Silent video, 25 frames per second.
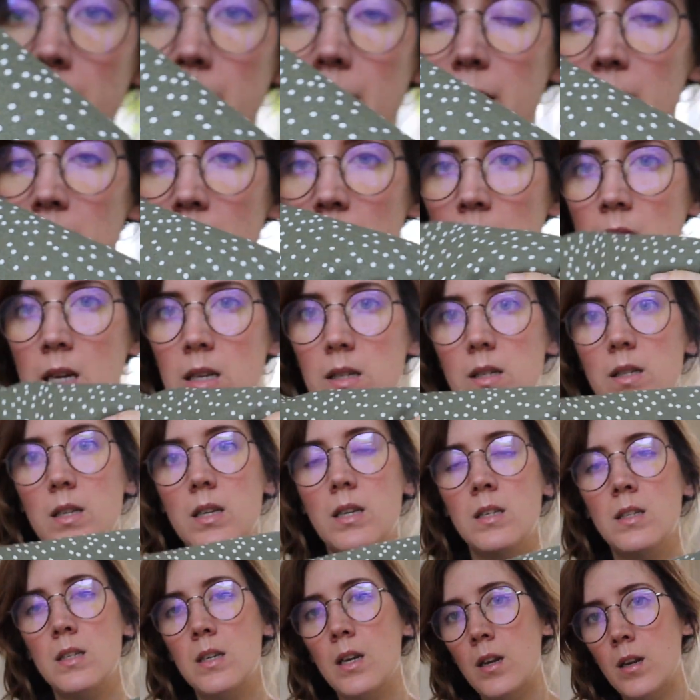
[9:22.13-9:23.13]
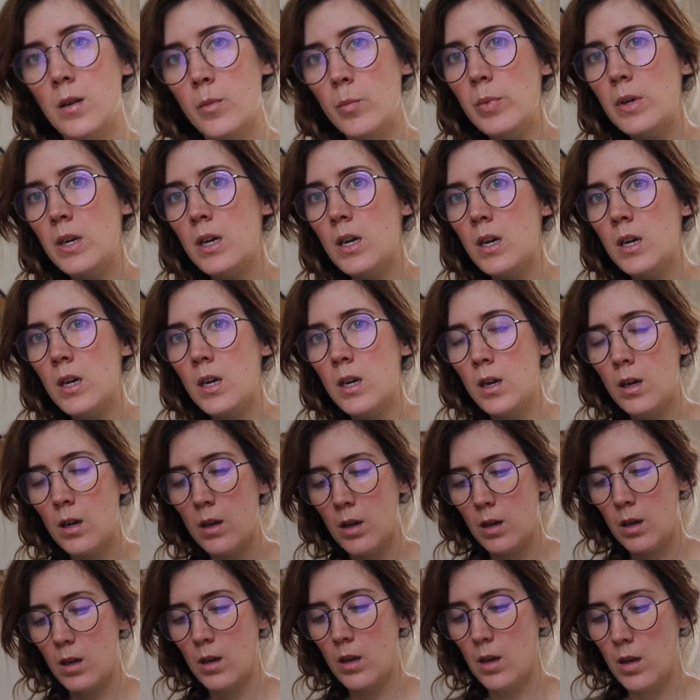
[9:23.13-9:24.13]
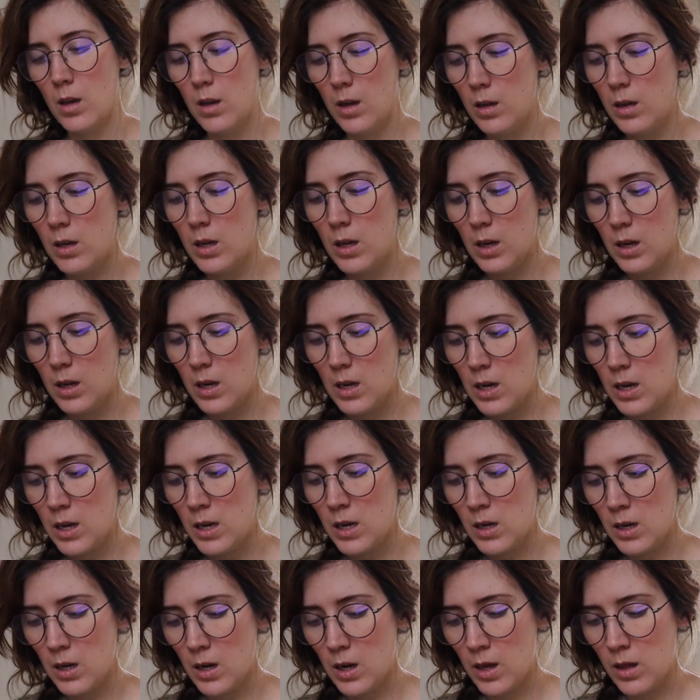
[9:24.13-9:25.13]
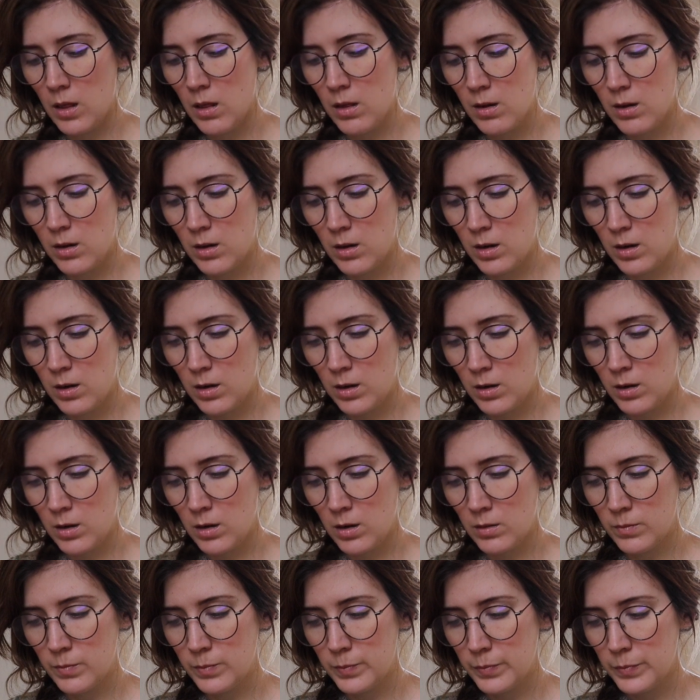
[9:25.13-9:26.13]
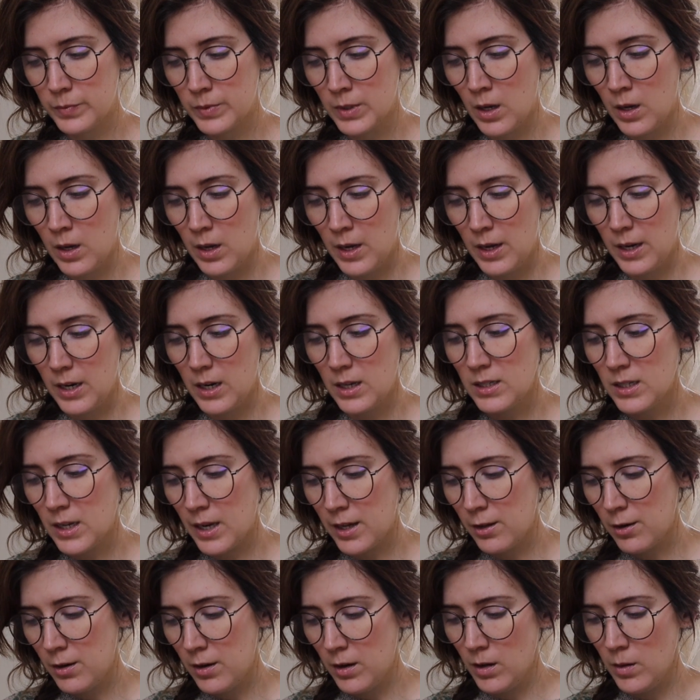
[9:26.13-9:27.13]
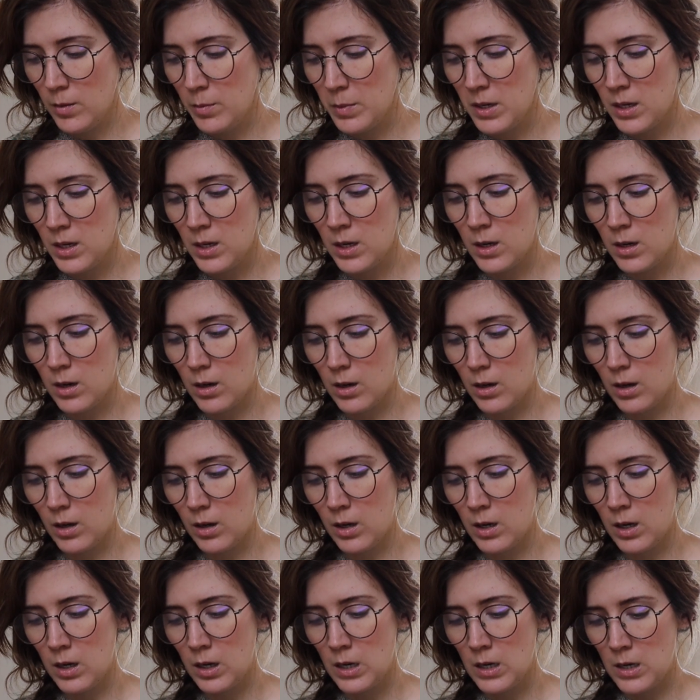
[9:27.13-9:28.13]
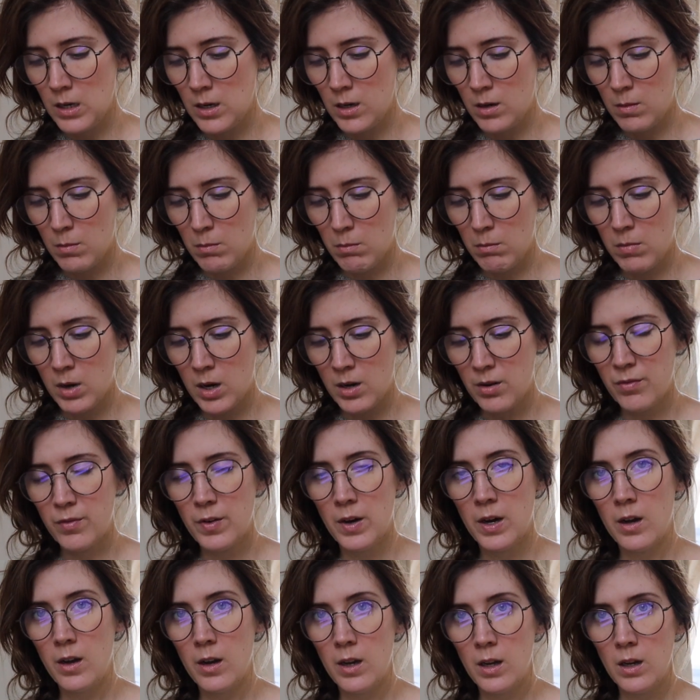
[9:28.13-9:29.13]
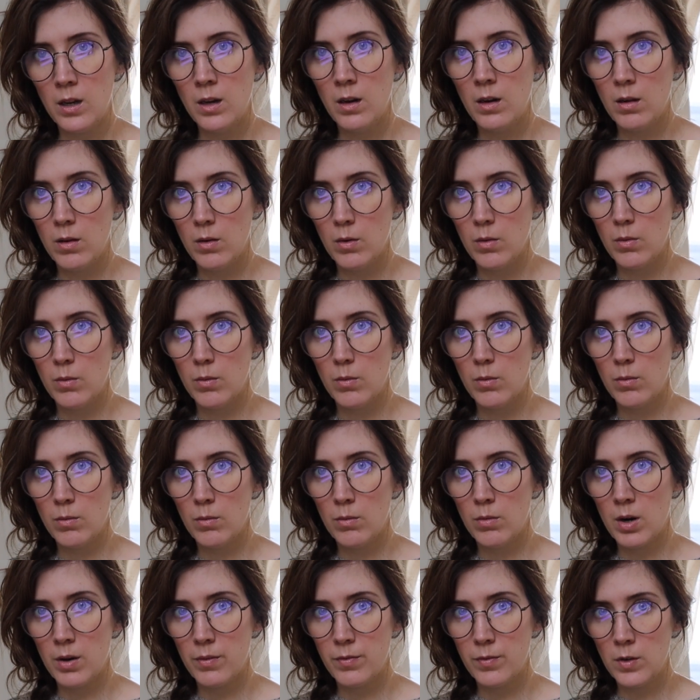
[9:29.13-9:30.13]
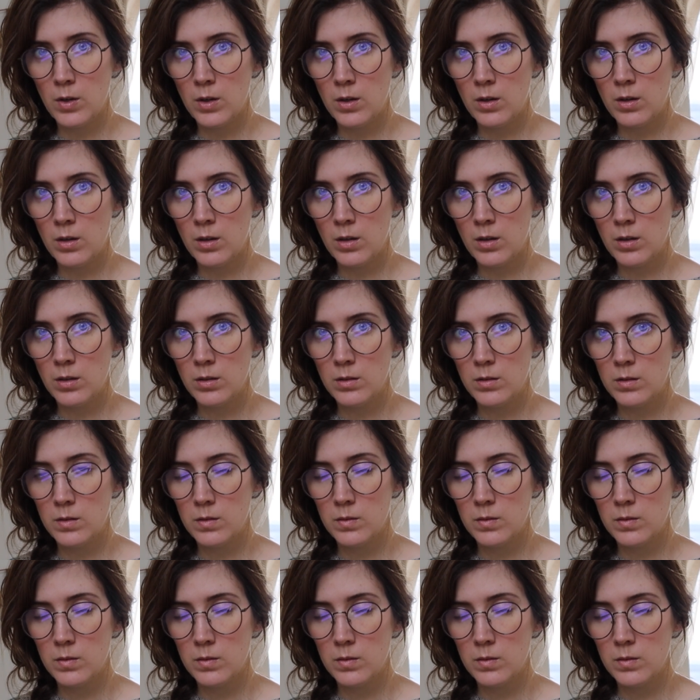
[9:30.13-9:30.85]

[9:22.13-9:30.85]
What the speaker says: And this is gonna be another, it's either gonna be a modified ruffle,